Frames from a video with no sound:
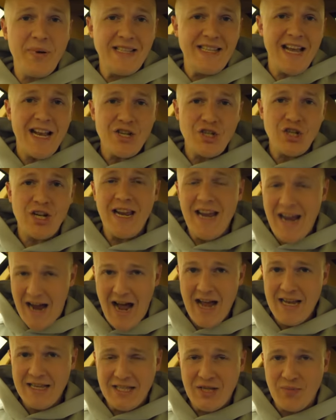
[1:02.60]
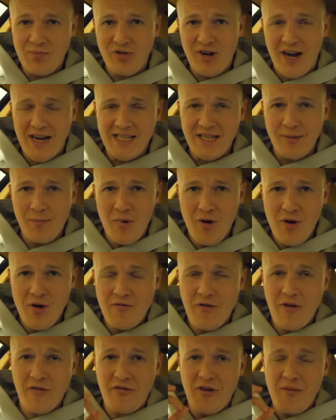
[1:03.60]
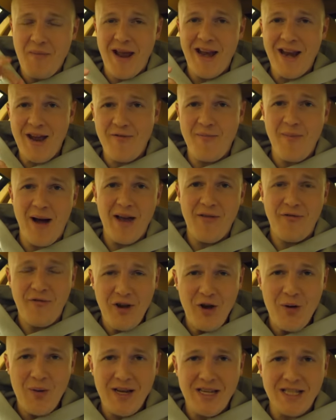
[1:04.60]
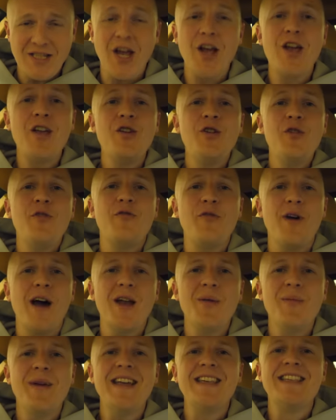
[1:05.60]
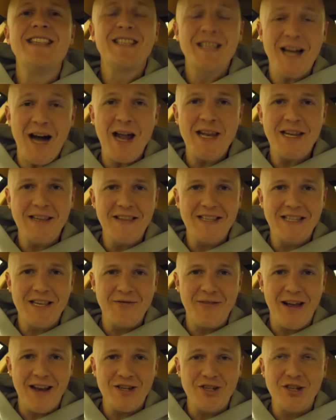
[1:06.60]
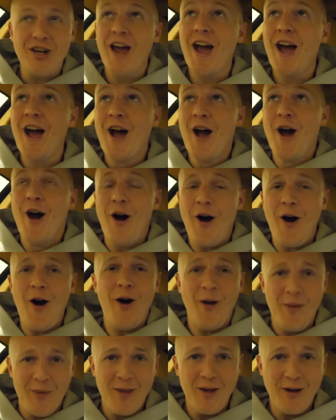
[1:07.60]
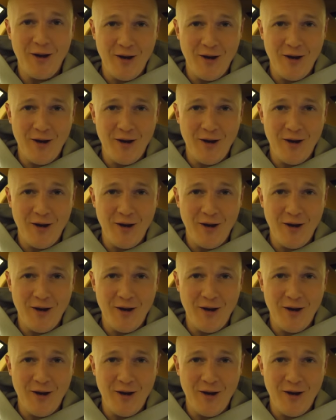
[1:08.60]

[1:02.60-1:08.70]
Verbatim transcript: potentially unsurprising move for many of my viewers, you find me starting this adventure on the